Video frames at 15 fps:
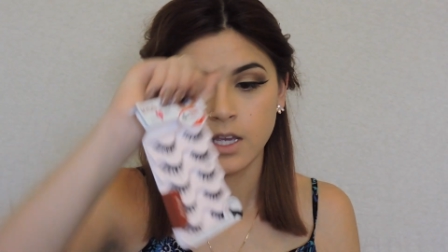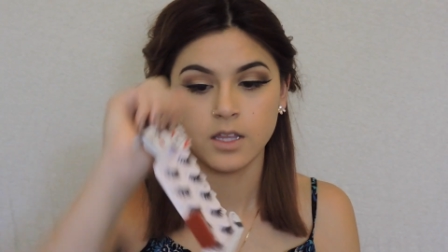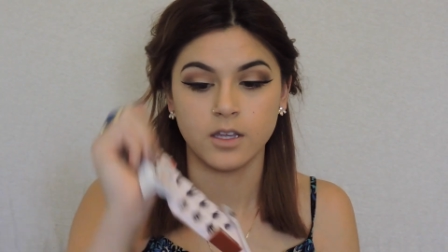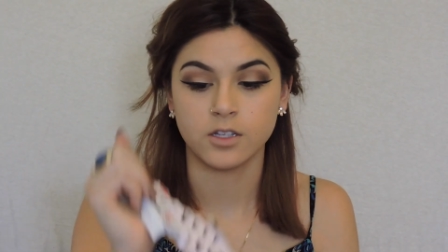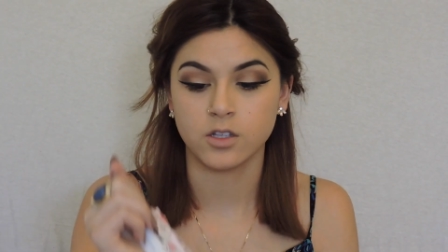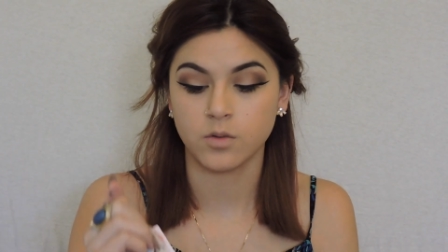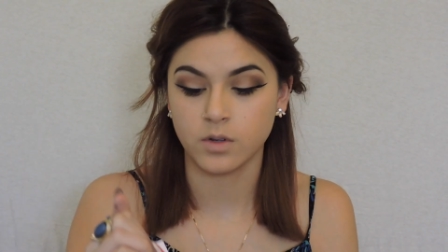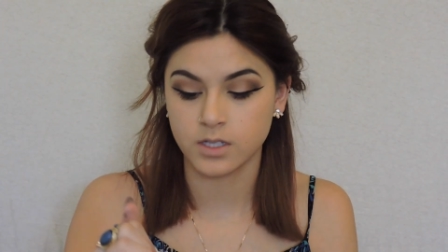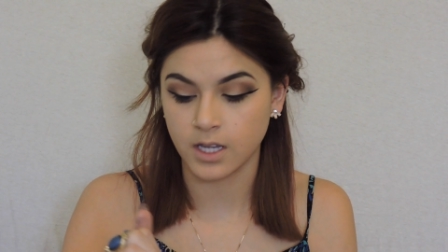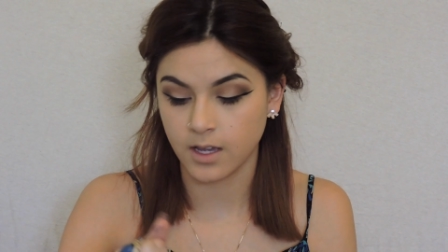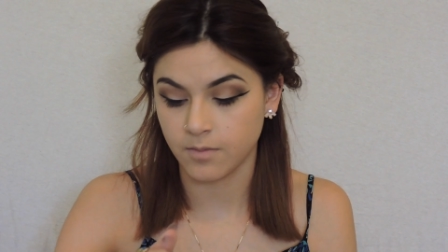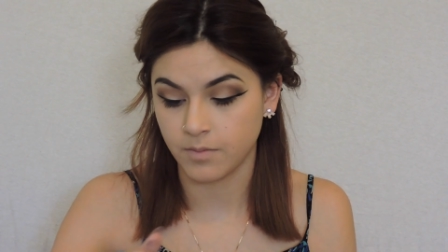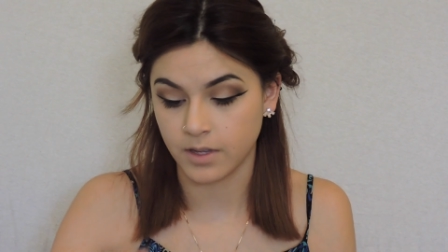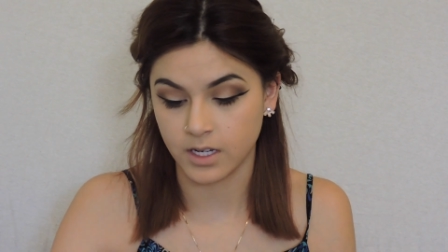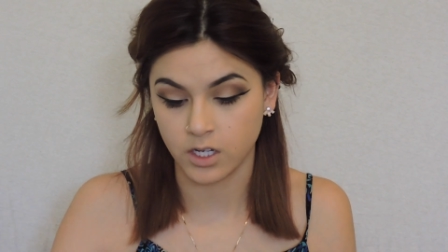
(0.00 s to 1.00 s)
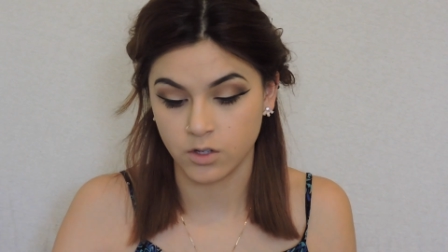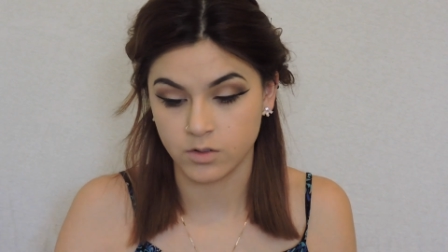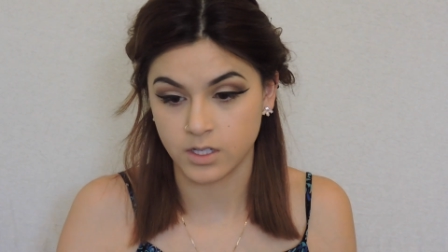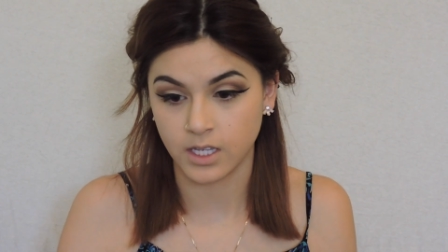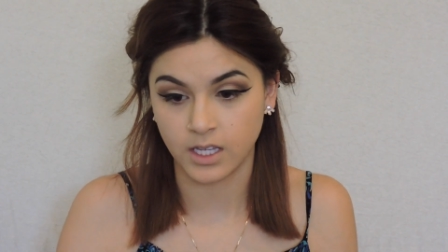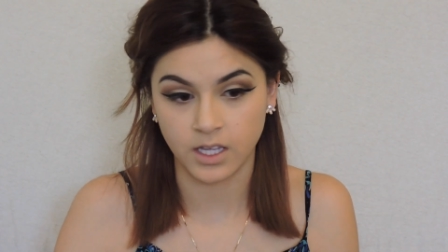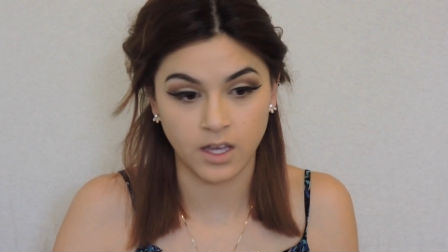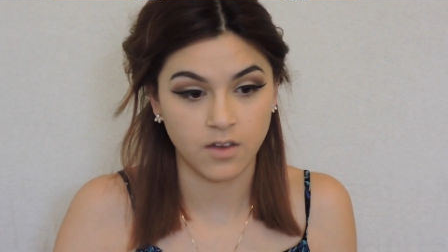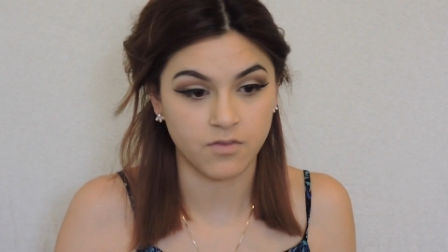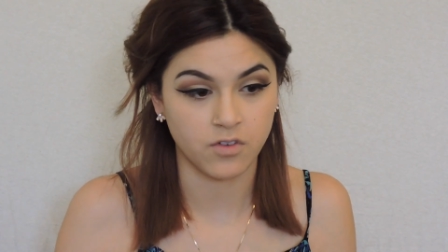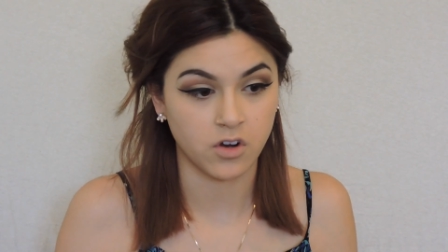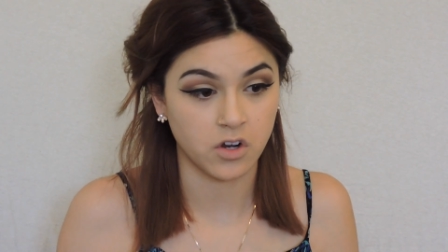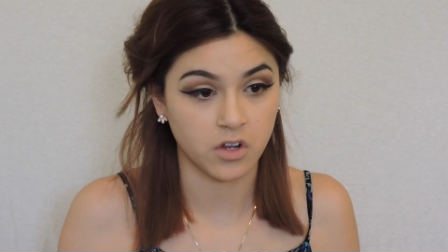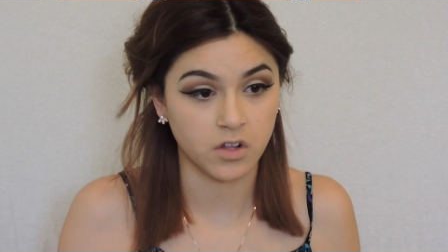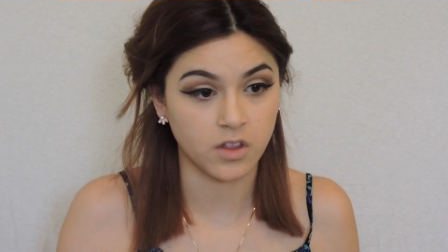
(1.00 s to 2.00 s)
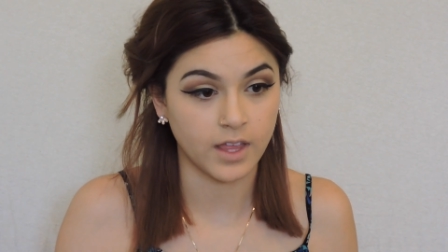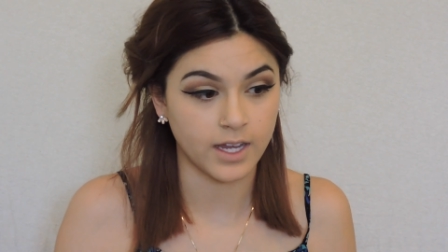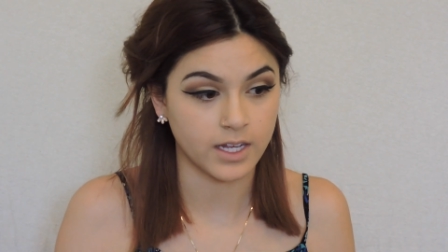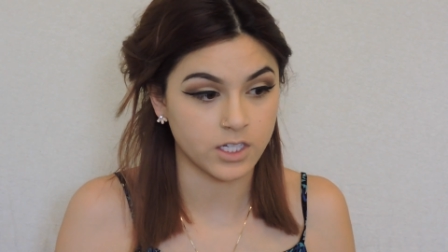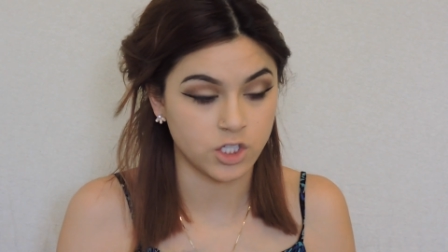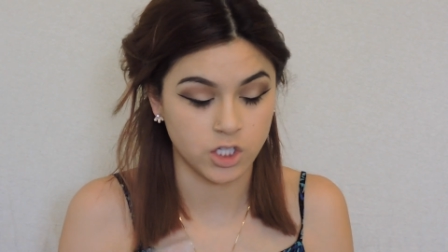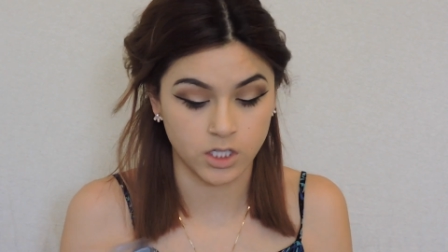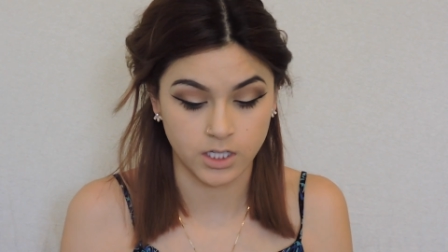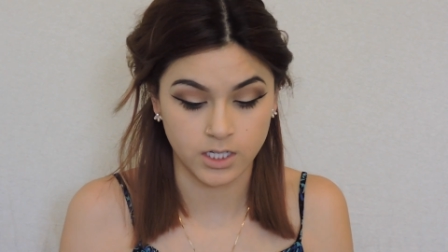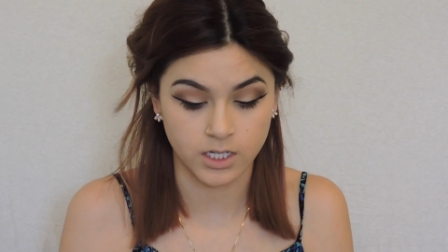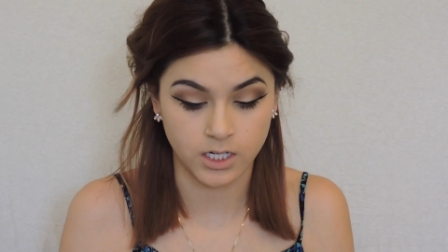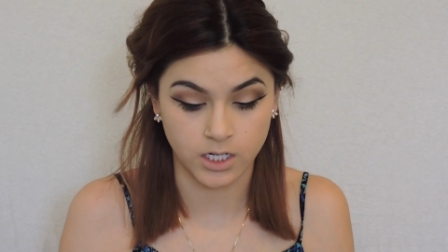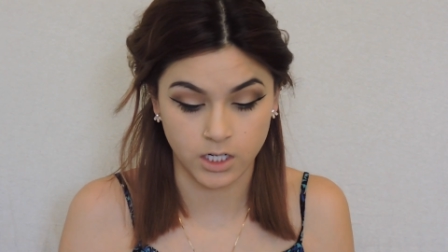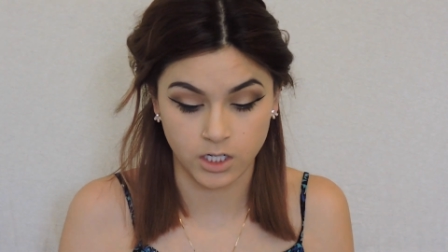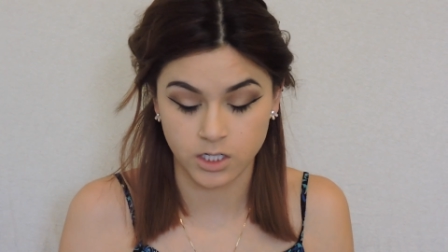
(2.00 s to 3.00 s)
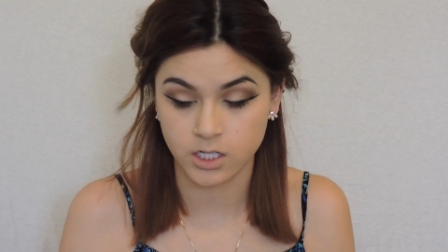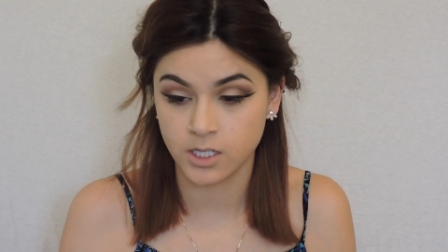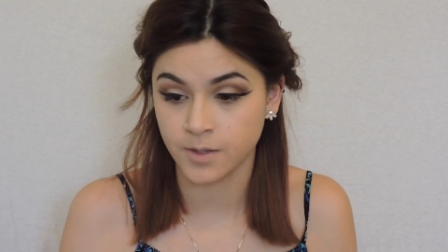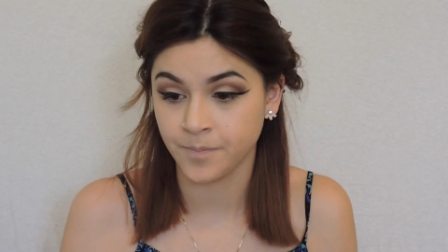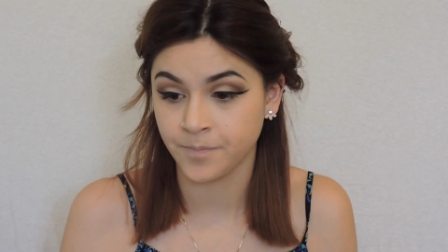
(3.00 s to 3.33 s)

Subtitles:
These are the ones I've been using for like a jillion years.